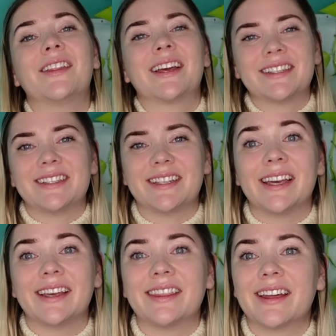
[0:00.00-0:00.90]
all that to
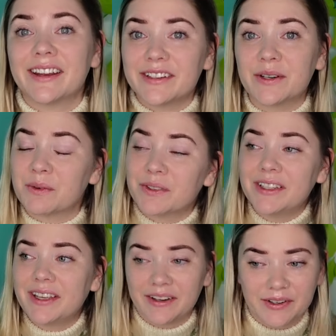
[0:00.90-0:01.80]
say that I don't
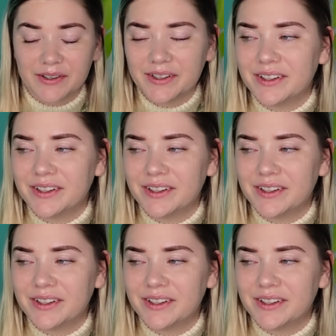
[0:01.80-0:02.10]
really care